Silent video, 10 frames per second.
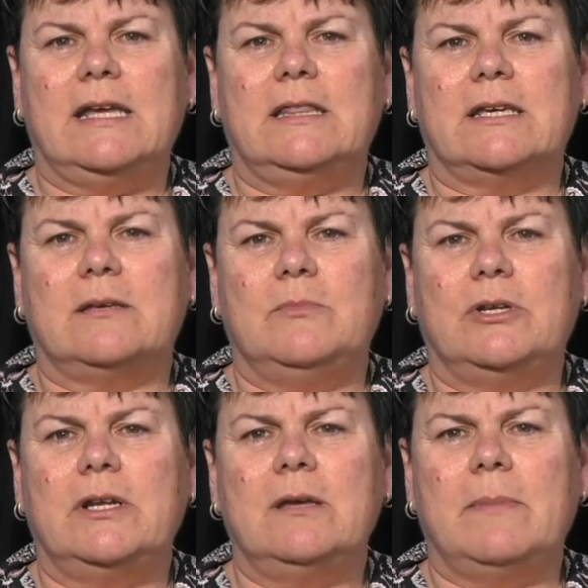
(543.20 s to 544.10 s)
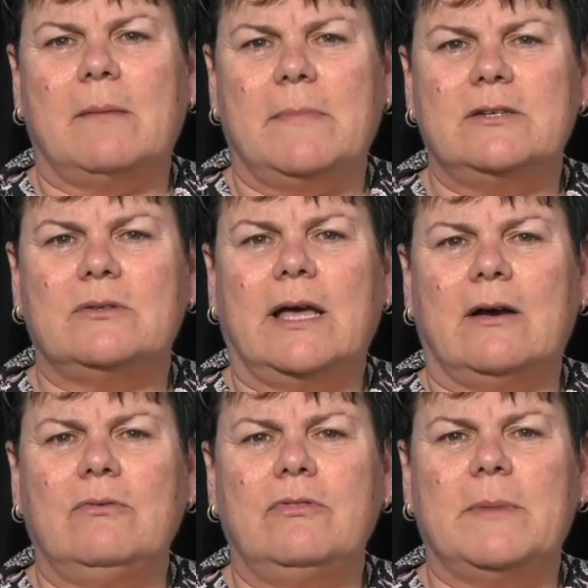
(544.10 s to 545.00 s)
in the community about mental
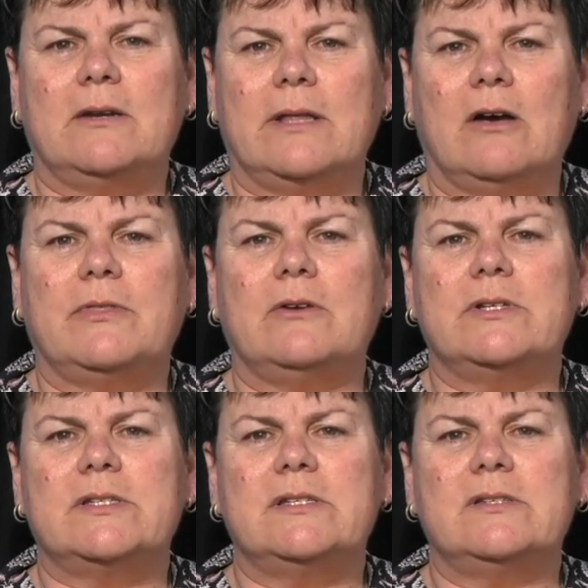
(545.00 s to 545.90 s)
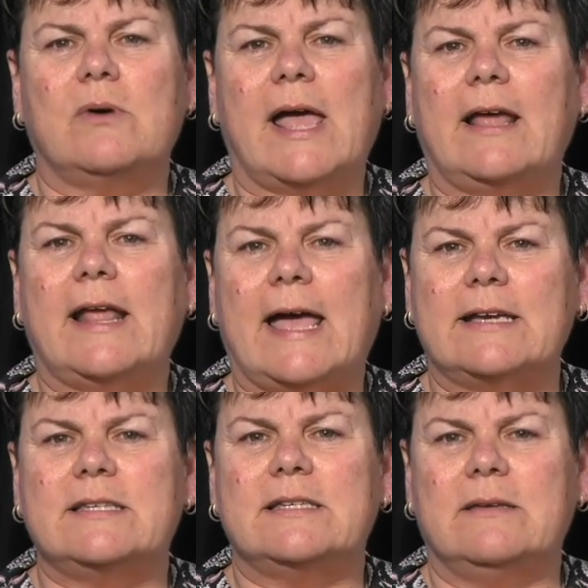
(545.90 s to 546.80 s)
health illnesses, or how to
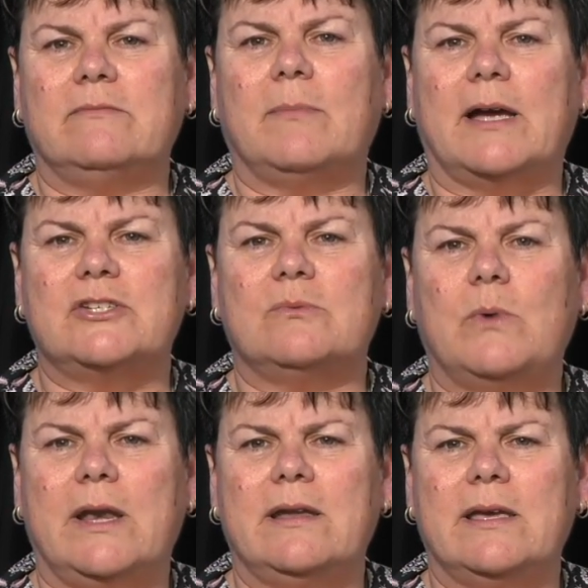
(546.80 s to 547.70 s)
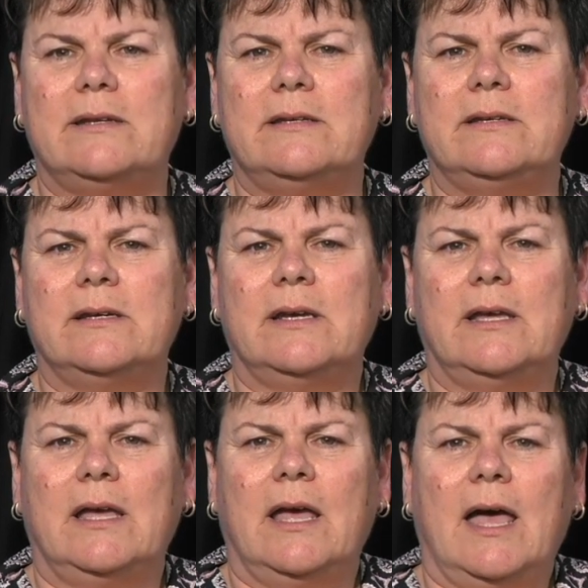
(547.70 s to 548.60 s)
access information when needed.
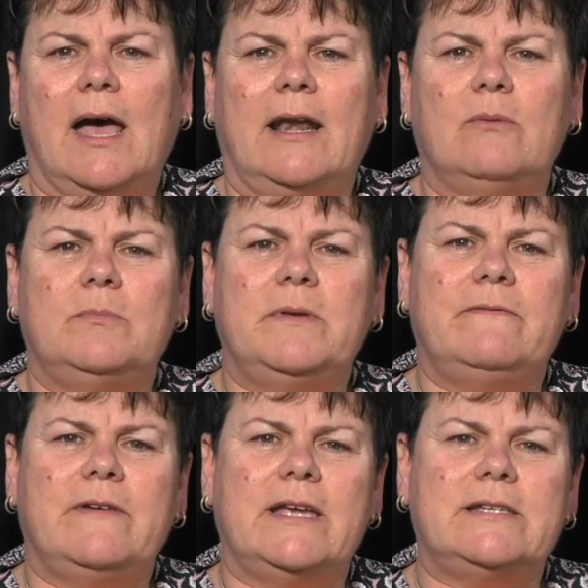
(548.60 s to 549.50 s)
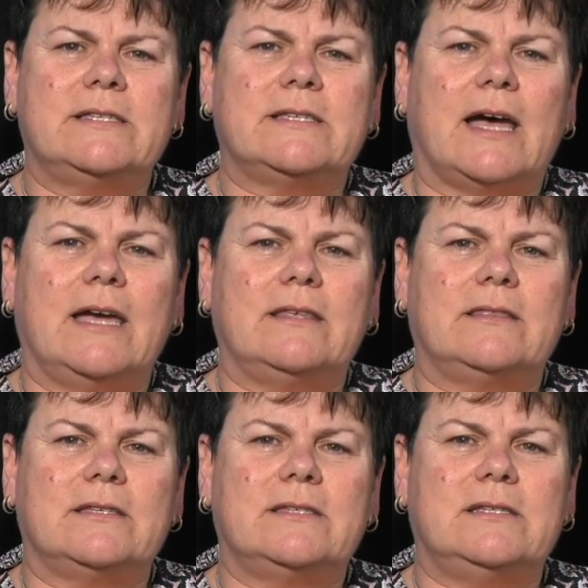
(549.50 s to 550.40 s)
And it would be fair to say
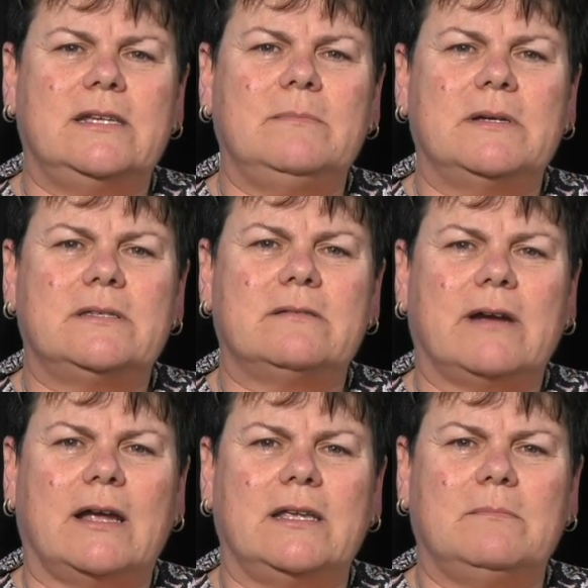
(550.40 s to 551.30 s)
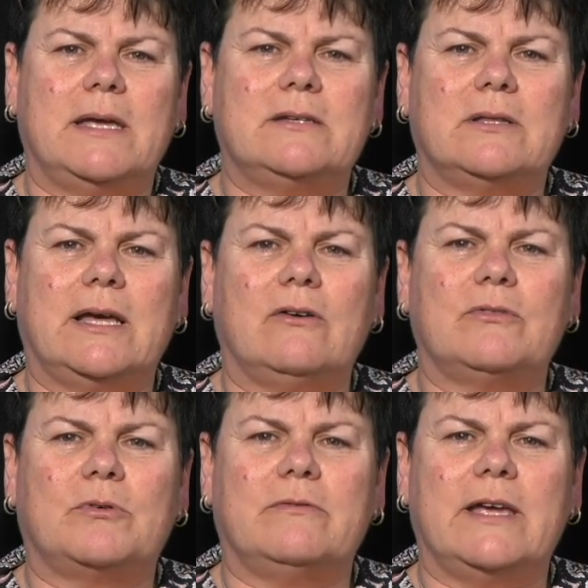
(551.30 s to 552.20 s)
that the stigma surrounding mental
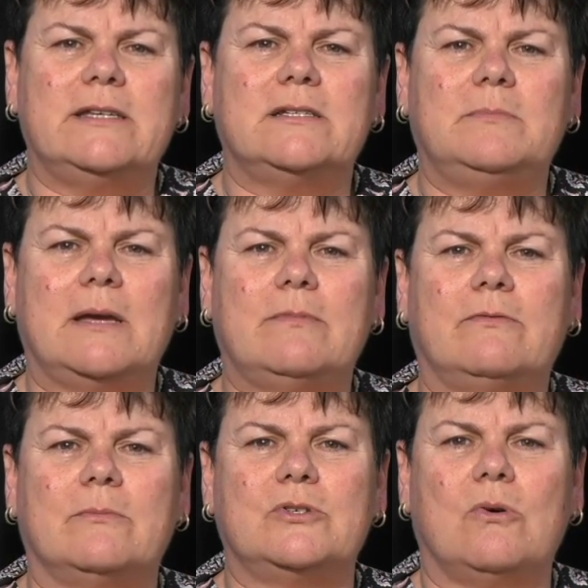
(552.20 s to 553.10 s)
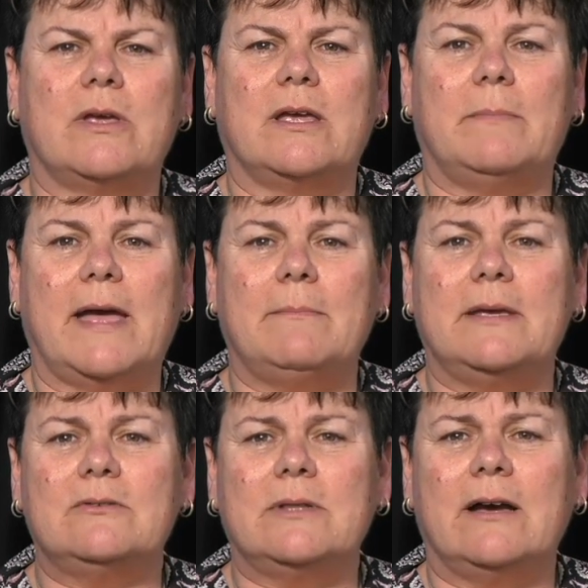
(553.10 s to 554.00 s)
health prevented people from talking about
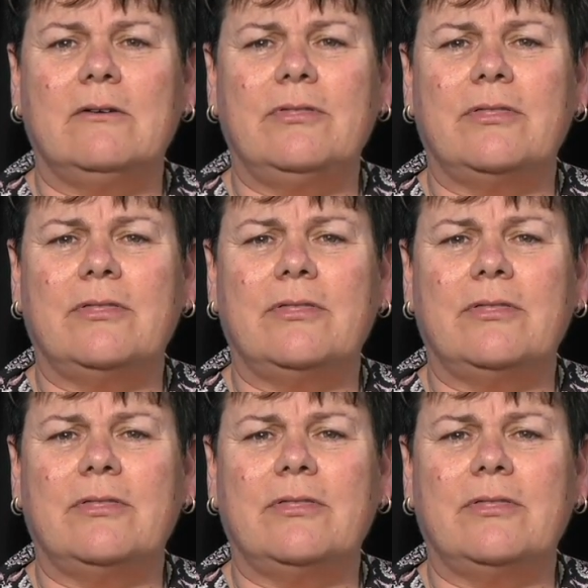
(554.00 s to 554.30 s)
mental health,